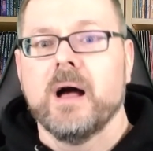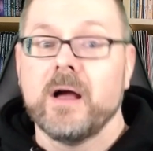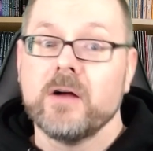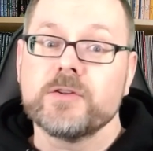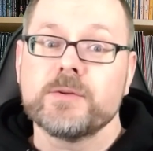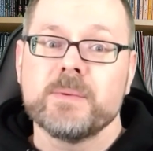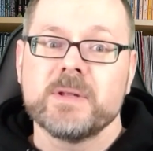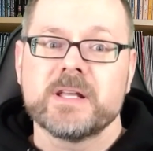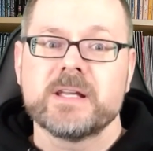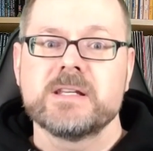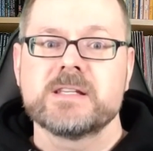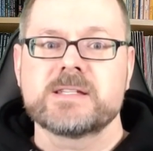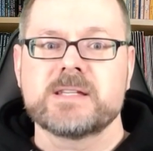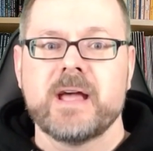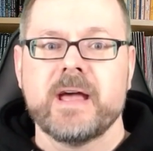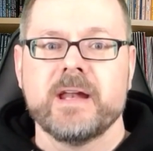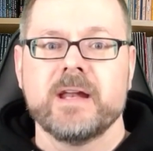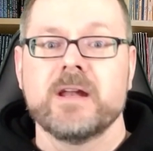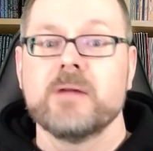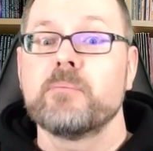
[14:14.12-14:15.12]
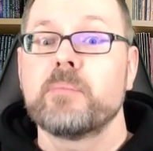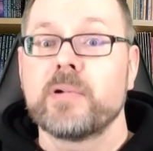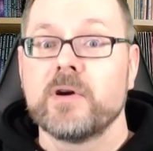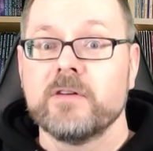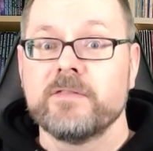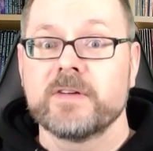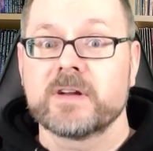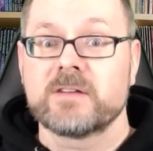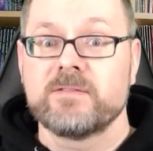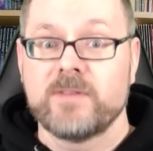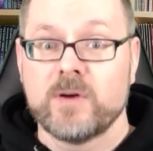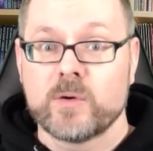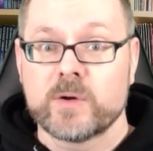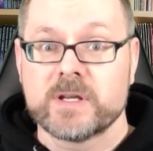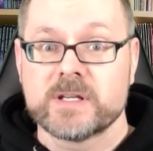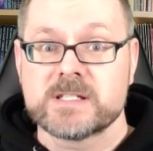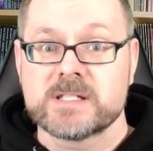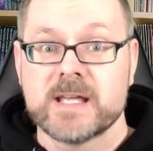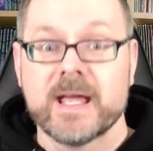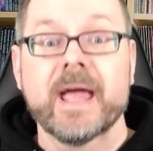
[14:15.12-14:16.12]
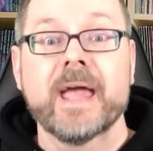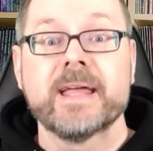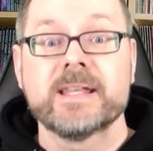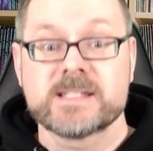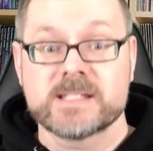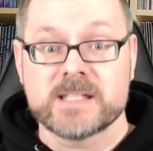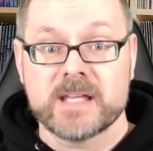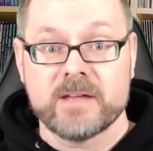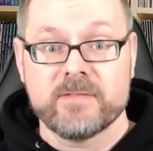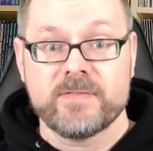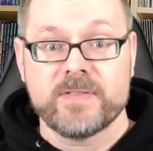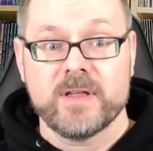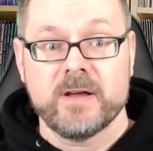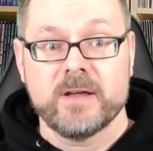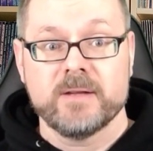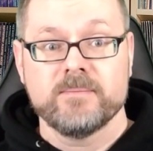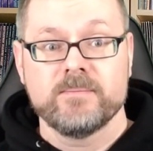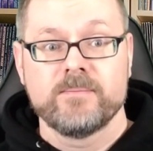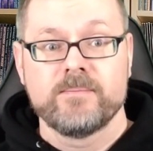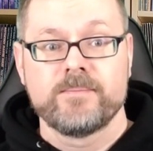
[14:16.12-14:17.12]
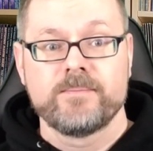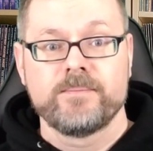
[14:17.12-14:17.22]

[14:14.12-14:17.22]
I ultimately decided on Perfect Focus and Safe Thought.